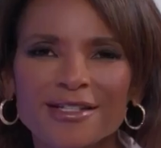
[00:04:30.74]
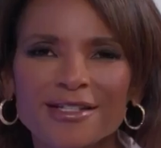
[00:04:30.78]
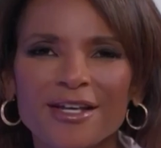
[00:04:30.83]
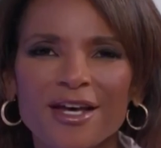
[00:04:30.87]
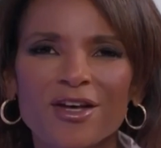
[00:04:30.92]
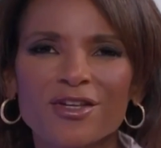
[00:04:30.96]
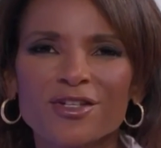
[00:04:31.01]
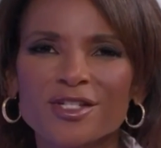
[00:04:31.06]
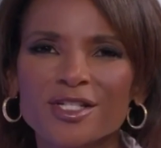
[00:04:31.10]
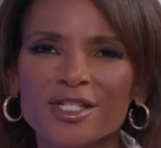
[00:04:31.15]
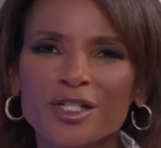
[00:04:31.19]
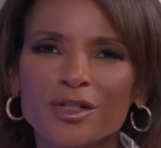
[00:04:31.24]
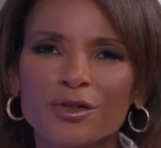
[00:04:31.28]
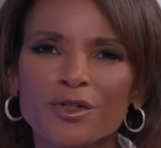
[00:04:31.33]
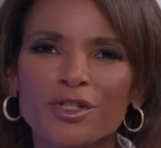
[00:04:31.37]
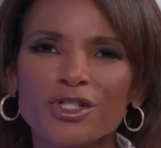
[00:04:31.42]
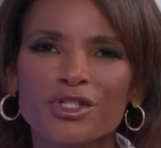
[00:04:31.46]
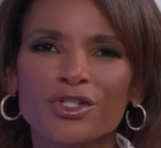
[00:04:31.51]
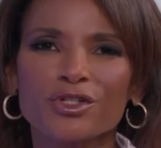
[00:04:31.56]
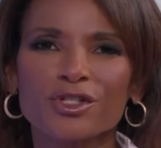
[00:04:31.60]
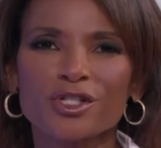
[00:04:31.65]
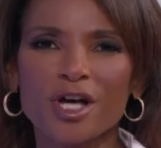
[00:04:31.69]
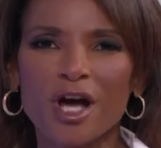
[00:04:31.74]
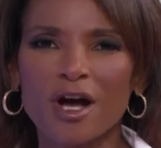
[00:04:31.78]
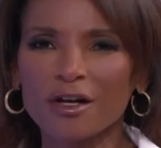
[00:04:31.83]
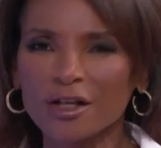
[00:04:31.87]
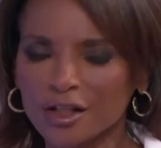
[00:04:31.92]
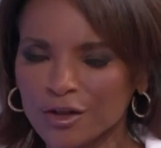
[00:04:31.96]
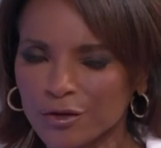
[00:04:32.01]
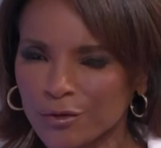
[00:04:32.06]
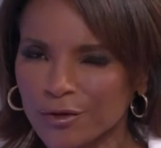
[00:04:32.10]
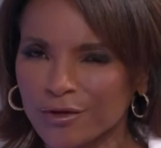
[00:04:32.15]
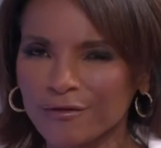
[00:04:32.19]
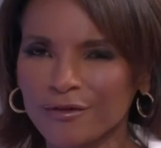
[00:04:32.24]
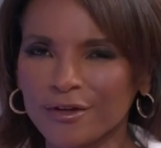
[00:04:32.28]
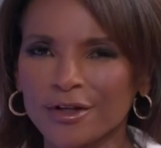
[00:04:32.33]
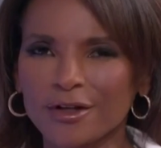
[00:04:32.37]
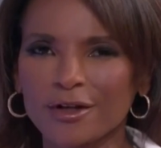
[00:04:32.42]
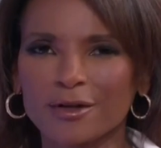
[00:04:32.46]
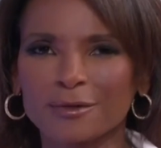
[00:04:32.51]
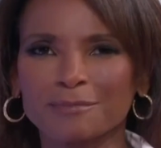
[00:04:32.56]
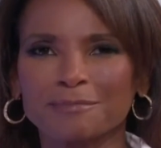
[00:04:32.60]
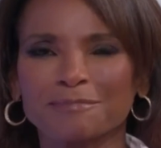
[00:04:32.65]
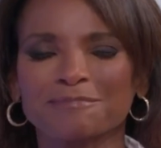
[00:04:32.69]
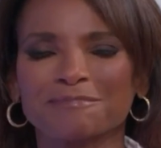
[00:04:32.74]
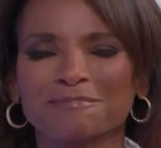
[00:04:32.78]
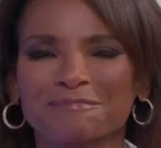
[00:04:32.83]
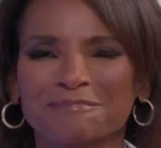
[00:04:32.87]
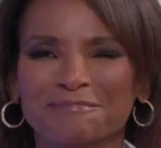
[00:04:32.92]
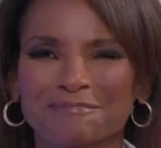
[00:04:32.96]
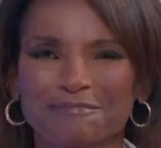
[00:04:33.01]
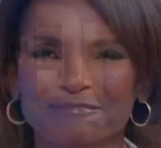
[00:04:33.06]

Guys and health secrets your tongue can reveal.